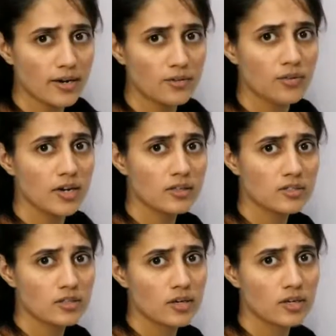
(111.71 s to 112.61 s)
and where the
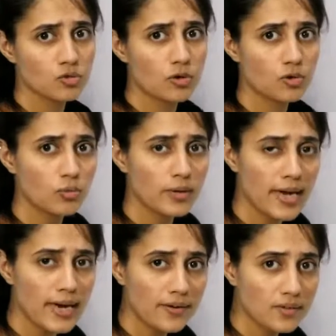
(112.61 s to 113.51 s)
circle is going to
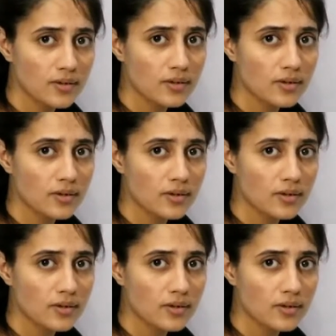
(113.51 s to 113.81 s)
end,